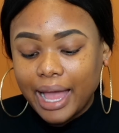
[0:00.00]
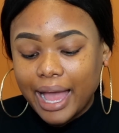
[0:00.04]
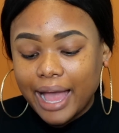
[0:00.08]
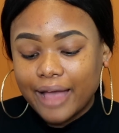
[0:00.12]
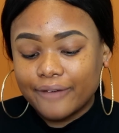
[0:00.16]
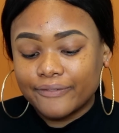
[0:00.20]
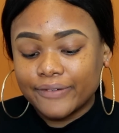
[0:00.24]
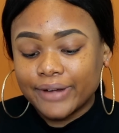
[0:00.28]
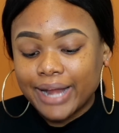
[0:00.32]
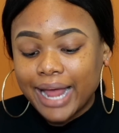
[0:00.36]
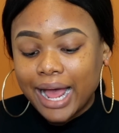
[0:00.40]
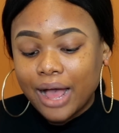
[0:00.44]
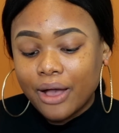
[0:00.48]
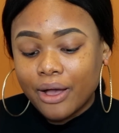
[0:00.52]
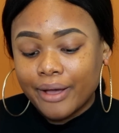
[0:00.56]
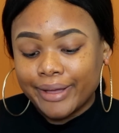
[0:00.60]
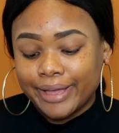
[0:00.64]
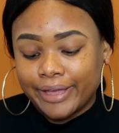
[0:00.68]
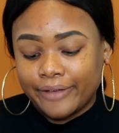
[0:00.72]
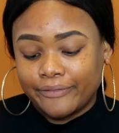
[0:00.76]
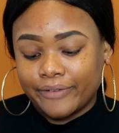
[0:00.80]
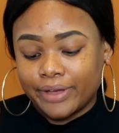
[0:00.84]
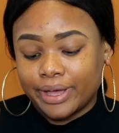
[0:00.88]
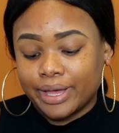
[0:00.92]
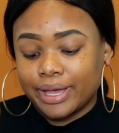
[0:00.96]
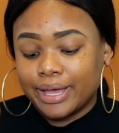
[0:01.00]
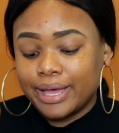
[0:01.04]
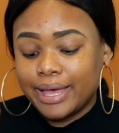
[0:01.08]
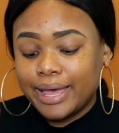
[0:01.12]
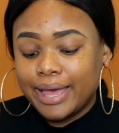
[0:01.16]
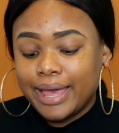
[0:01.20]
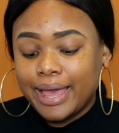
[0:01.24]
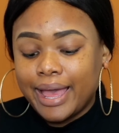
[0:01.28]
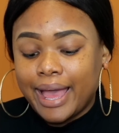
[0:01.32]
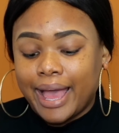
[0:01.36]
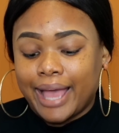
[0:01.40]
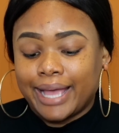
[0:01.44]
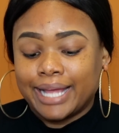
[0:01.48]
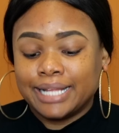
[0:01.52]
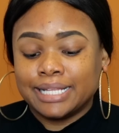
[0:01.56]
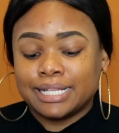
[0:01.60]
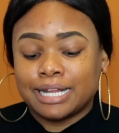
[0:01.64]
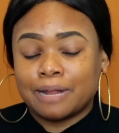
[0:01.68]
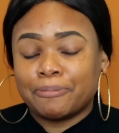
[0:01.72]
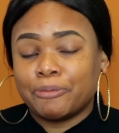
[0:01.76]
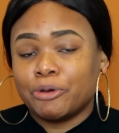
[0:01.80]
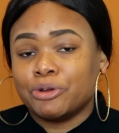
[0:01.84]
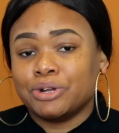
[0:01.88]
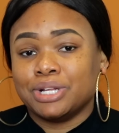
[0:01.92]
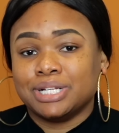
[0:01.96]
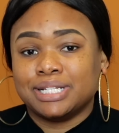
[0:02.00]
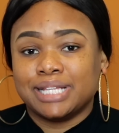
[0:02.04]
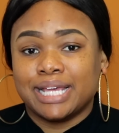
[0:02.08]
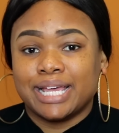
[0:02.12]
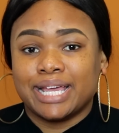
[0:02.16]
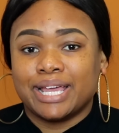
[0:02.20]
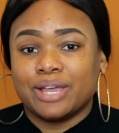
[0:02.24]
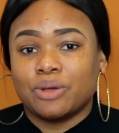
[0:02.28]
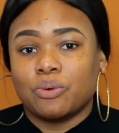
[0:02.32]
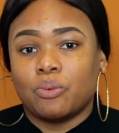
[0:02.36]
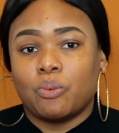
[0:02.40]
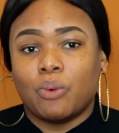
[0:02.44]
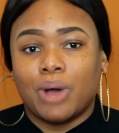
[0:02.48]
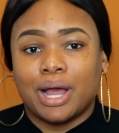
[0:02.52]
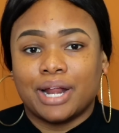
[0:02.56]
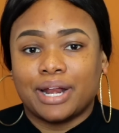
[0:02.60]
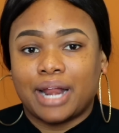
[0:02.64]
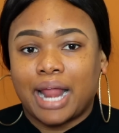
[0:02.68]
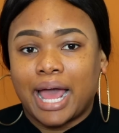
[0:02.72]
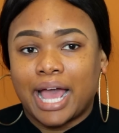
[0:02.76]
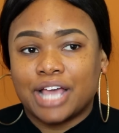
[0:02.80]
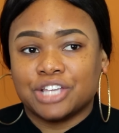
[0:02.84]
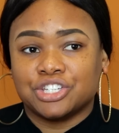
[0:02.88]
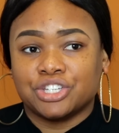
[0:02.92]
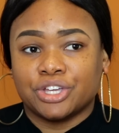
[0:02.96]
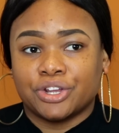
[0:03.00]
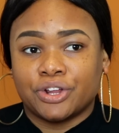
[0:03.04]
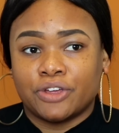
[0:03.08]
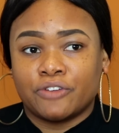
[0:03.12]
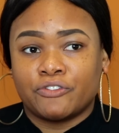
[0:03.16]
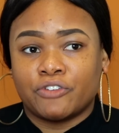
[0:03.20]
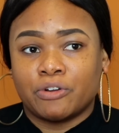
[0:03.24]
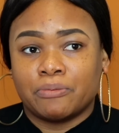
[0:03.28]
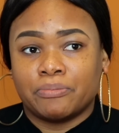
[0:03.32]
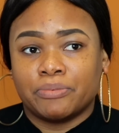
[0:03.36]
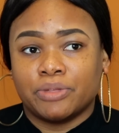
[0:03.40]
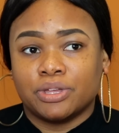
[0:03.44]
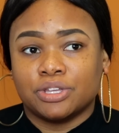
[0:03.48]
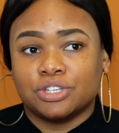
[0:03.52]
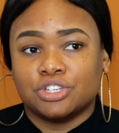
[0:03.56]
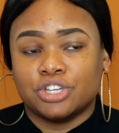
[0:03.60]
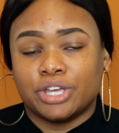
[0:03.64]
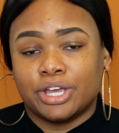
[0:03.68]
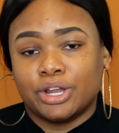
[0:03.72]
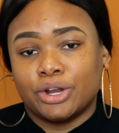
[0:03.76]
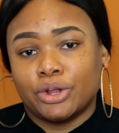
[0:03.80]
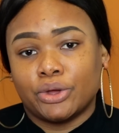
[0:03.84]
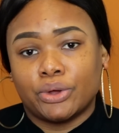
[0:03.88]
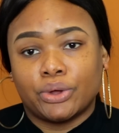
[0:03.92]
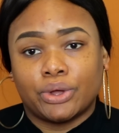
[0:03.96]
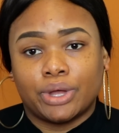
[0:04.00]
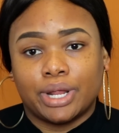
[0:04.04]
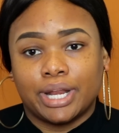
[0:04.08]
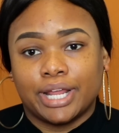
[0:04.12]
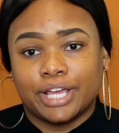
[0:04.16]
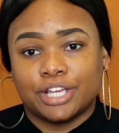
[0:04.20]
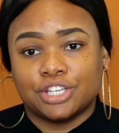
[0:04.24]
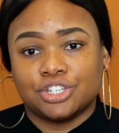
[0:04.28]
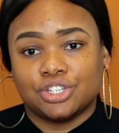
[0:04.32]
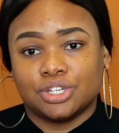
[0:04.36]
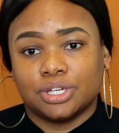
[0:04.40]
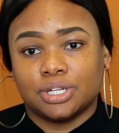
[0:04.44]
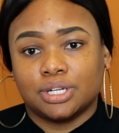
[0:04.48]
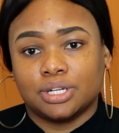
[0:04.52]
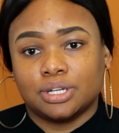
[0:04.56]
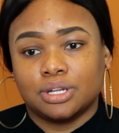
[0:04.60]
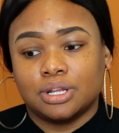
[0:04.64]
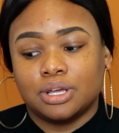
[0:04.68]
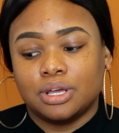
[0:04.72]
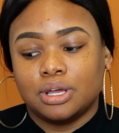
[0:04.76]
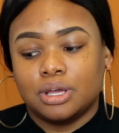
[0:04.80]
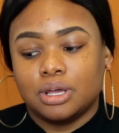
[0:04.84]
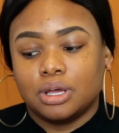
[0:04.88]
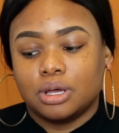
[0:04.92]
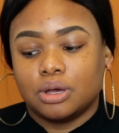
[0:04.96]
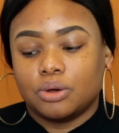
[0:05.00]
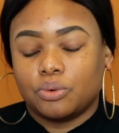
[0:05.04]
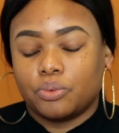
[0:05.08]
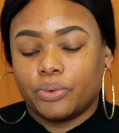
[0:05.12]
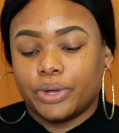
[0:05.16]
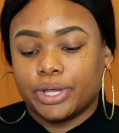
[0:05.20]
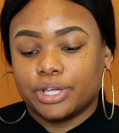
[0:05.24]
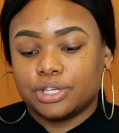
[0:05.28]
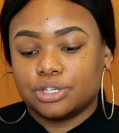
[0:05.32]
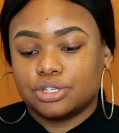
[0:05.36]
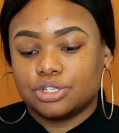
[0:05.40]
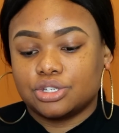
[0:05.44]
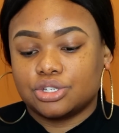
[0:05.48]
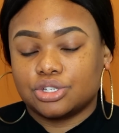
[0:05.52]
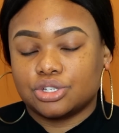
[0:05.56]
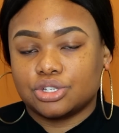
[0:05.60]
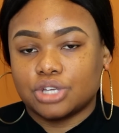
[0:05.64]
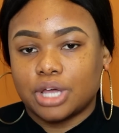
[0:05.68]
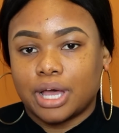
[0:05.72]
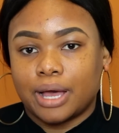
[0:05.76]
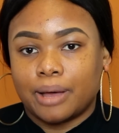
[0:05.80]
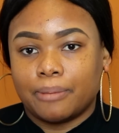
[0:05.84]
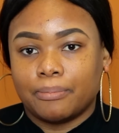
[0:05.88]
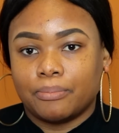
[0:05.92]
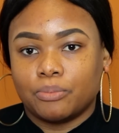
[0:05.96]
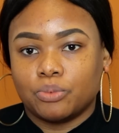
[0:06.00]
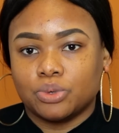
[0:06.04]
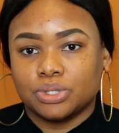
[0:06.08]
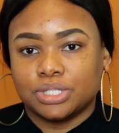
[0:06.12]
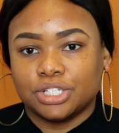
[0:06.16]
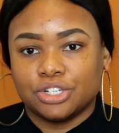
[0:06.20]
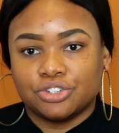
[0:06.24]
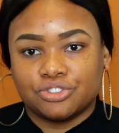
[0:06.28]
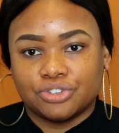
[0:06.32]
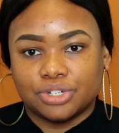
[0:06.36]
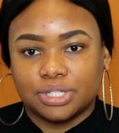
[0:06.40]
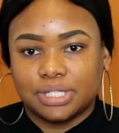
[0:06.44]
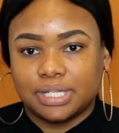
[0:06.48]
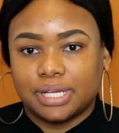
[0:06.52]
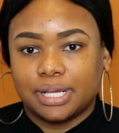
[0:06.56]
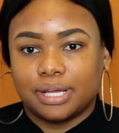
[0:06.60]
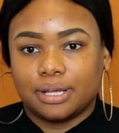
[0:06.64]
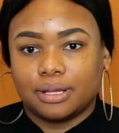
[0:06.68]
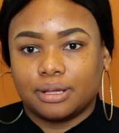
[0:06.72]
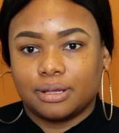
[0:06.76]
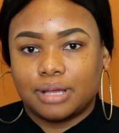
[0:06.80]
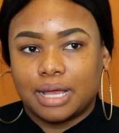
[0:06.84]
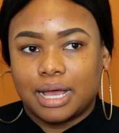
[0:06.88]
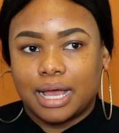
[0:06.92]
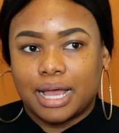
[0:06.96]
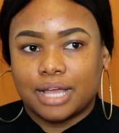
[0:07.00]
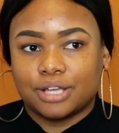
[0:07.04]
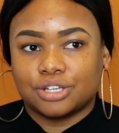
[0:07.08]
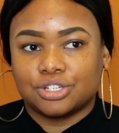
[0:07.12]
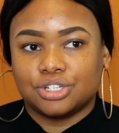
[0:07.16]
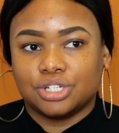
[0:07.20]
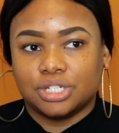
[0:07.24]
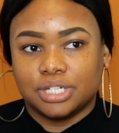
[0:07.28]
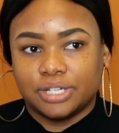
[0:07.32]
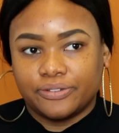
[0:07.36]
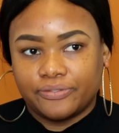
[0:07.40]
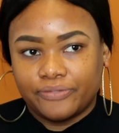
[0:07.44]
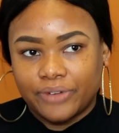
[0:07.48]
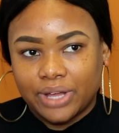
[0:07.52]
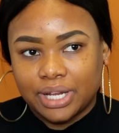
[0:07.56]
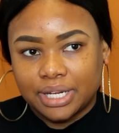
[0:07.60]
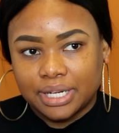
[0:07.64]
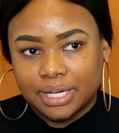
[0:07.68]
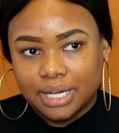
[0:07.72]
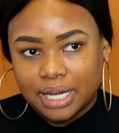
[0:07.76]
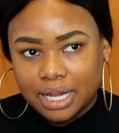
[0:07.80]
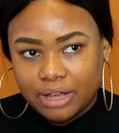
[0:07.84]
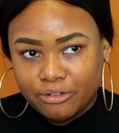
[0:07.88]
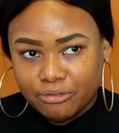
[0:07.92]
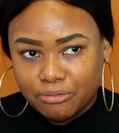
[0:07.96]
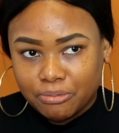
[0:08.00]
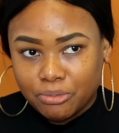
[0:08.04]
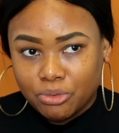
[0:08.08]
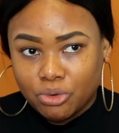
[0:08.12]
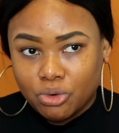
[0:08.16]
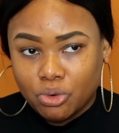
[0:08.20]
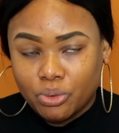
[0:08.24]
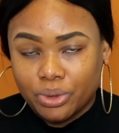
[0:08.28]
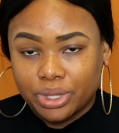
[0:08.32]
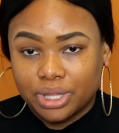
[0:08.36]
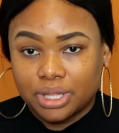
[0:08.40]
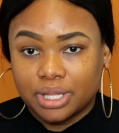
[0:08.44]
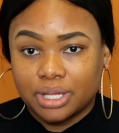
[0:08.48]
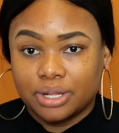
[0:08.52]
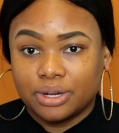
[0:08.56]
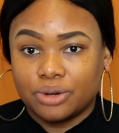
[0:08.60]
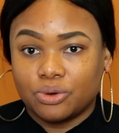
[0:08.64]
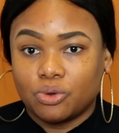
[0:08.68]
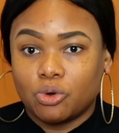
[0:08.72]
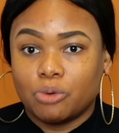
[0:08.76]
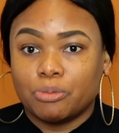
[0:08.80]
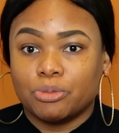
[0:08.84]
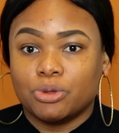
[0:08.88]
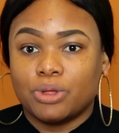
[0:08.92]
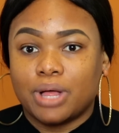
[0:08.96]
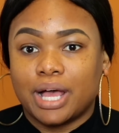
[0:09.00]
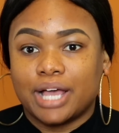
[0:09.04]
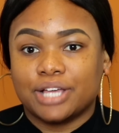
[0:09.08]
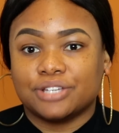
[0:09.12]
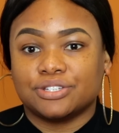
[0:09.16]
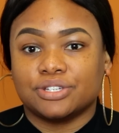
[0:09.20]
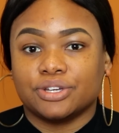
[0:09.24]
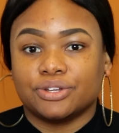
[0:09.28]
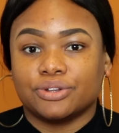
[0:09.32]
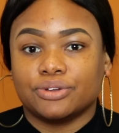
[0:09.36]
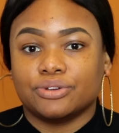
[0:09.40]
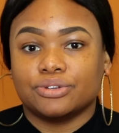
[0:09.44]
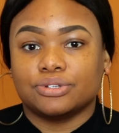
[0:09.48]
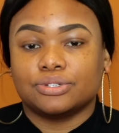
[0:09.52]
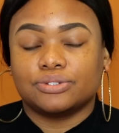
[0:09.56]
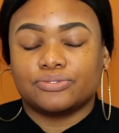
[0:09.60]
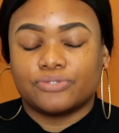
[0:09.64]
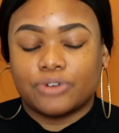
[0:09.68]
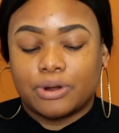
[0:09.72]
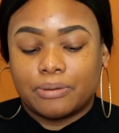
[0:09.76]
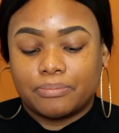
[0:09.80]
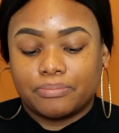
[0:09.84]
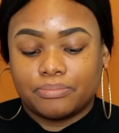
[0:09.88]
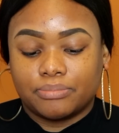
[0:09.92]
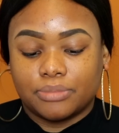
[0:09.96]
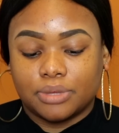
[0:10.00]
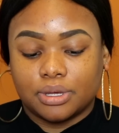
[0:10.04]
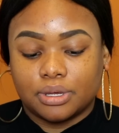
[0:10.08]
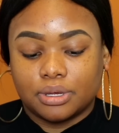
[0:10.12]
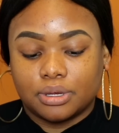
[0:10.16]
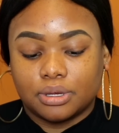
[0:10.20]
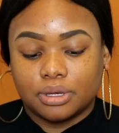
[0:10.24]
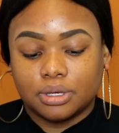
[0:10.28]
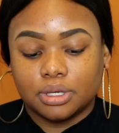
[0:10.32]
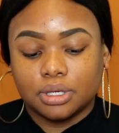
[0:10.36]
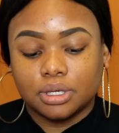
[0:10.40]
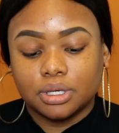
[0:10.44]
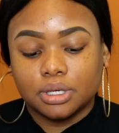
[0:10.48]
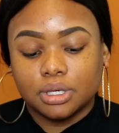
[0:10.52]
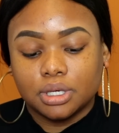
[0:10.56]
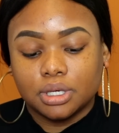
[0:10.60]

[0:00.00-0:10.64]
have now, however, I ended up only taking one eyeshadow from the JLo collection, which was interesting. I actually fell in love more with the normal eyeshadows from the